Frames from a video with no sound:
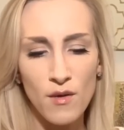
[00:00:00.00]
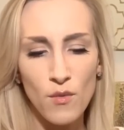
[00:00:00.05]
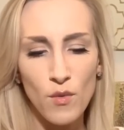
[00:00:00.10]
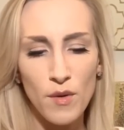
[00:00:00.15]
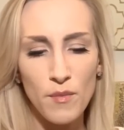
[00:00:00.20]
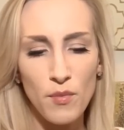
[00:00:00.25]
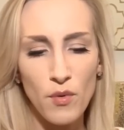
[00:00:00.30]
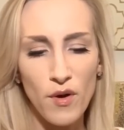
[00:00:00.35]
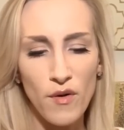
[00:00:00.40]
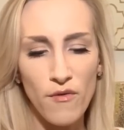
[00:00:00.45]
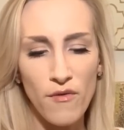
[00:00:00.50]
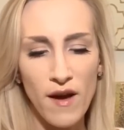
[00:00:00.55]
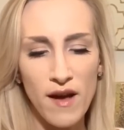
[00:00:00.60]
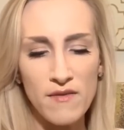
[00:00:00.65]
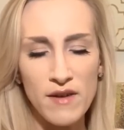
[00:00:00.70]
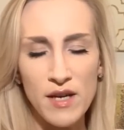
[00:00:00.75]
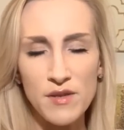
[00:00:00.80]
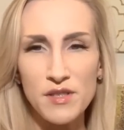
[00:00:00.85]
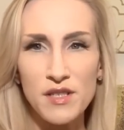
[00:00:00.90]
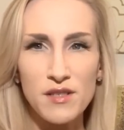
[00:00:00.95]
1.5
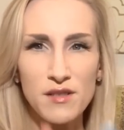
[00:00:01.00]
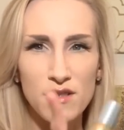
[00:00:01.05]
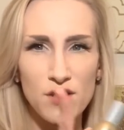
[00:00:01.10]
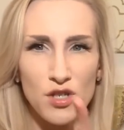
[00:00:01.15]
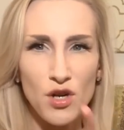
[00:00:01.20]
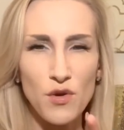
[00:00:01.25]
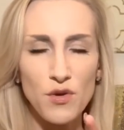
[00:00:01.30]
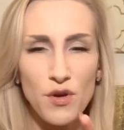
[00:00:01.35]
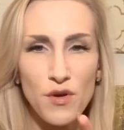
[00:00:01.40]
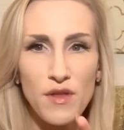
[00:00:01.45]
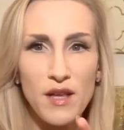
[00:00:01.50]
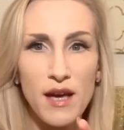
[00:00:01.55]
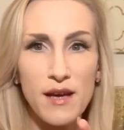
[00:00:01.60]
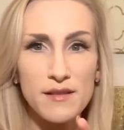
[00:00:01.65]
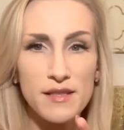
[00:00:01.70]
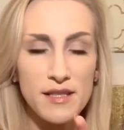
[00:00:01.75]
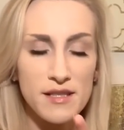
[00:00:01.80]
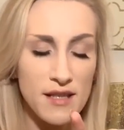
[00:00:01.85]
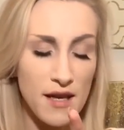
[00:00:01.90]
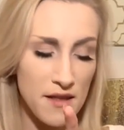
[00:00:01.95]
ounces. Don't know the
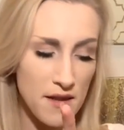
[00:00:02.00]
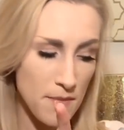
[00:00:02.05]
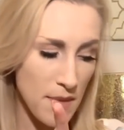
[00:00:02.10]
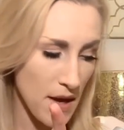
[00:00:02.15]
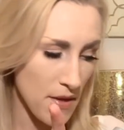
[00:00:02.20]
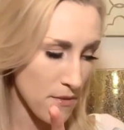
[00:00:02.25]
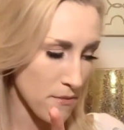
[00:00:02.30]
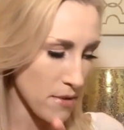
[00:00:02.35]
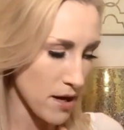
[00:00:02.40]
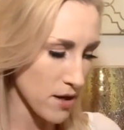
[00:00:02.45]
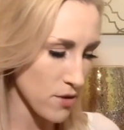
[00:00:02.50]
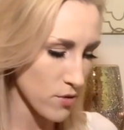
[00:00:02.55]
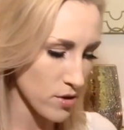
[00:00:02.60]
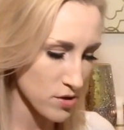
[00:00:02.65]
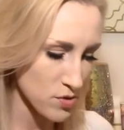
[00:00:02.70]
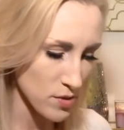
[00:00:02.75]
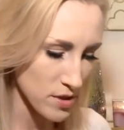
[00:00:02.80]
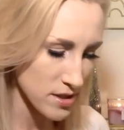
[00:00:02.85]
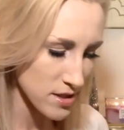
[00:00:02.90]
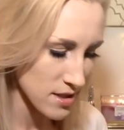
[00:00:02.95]
ounces on the Bath & Body
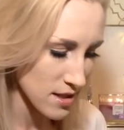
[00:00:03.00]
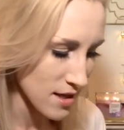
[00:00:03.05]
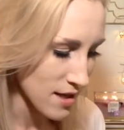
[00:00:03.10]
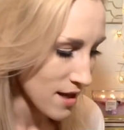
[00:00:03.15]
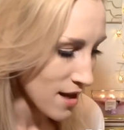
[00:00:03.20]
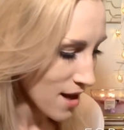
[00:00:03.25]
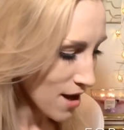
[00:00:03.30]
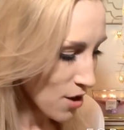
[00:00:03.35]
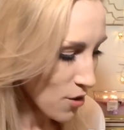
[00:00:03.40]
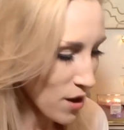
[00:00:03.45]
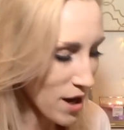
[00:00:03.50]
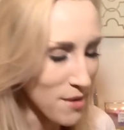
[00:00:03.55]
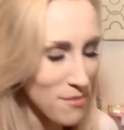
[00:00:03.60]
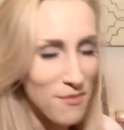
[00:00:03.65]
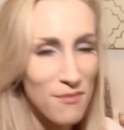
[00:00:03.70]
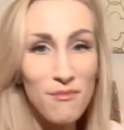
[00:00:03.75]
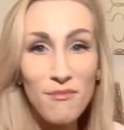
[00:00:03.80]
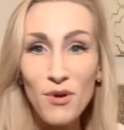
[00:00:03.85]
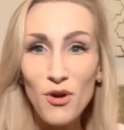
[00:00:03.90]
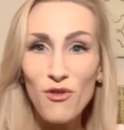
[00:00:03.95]
Works ones. Okay,
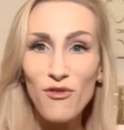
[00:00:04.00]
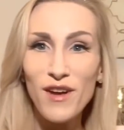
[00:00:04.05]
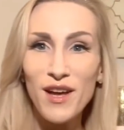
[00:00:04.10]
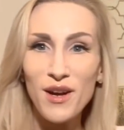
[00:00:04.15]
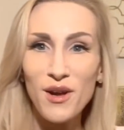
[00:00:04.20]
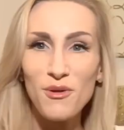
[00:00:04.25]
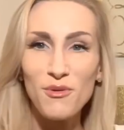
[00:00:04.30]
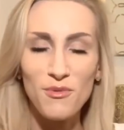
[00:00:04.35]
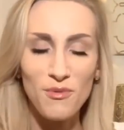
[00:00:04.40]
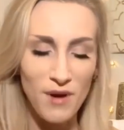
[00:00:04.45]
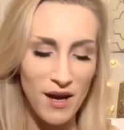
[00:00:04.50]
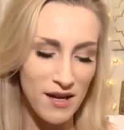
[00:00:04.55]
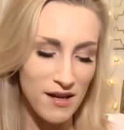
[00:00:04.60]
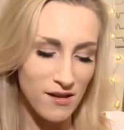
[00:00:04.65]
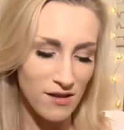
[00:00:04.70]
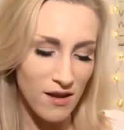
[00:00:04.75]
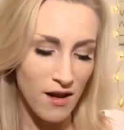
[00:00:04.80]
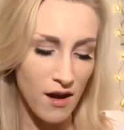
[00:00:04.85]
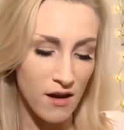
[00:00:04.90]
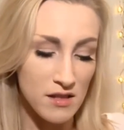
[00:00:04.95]
moving right
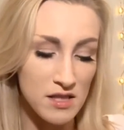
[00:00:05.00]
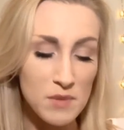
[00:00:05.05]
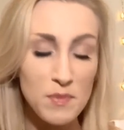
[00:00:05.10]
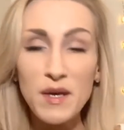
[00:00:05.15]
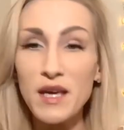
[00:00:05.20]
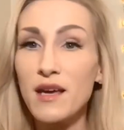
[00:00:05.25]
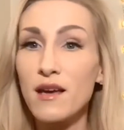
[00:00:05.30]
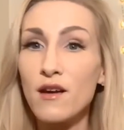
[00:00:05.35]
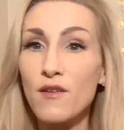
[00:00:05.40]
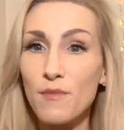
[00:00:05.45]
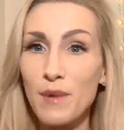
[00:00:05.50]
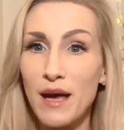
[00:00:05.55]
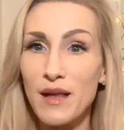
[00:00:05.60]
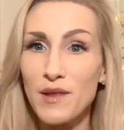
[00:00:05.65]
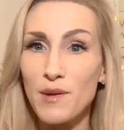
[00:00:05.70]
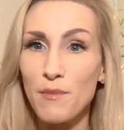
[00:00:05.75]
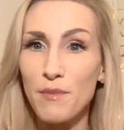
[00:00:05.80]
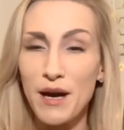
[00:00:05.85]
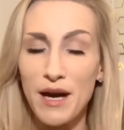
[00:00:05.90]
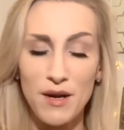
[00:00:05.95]
along. Speaking of
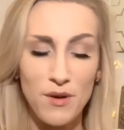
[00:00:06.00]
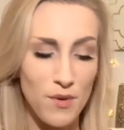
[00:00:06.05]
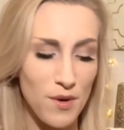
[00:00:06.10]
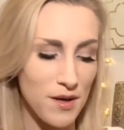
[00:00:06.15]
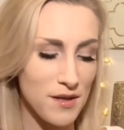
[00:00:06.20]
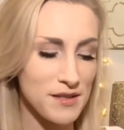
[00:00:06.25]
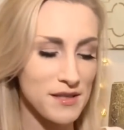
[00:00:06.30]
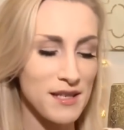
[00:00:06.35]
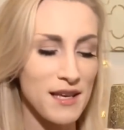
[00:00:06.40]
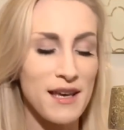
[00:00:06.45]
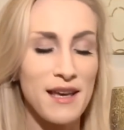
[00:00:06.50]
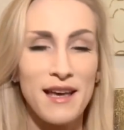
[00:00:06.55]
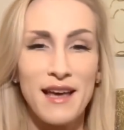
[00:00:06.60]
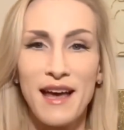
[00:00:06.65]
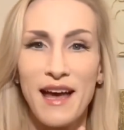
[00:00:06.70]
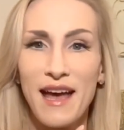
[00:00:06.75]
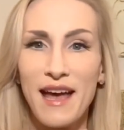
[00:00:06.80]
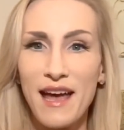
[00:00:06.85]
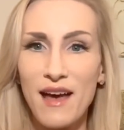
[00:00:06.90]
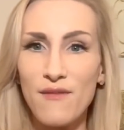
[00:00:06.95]
Bath & Body Works,
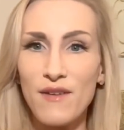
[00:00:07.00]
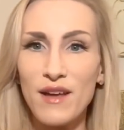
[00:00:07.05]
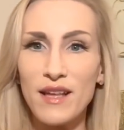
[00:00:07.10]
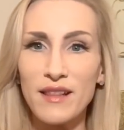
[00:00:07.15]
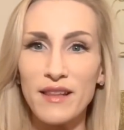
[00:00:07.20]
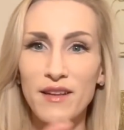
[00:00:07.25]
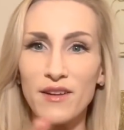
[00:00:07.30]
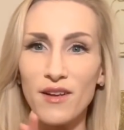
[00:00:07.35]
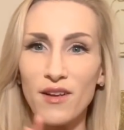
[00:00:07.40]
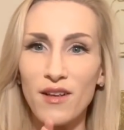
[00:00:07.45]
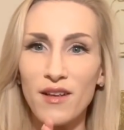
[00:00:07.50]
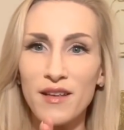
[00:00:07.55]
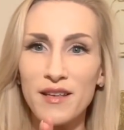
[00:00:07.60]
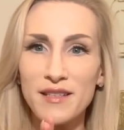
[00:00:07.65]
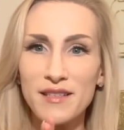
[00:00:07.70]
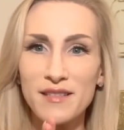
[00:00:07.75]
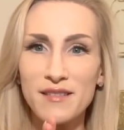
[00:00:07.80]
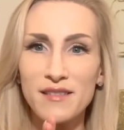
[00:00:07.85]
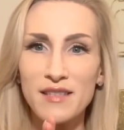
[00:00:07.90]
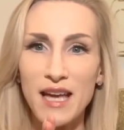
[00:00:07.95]
I have a little
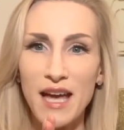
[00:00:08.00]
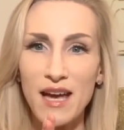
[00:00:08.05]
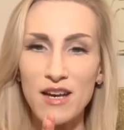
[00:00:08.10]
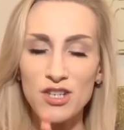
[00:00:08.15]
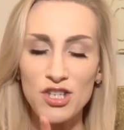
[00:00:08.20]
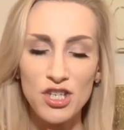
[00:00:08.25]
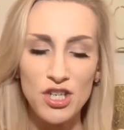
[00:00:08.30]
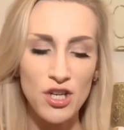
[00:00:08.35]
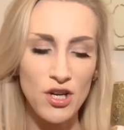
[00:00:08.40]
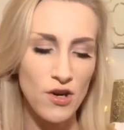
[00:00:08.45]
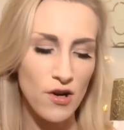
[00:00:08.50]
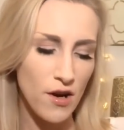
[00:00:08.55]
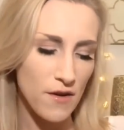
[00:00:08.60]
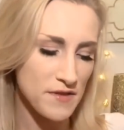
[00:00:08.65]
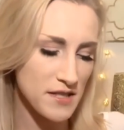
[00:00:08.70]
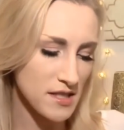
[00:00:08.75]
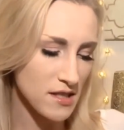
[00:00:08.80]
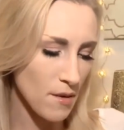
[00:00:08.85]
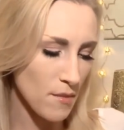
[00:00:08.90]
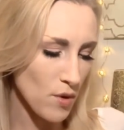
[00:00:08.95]
stash here of
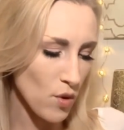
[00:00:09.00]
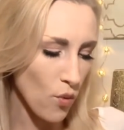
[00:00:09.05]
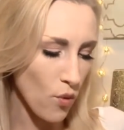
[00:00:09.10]
summer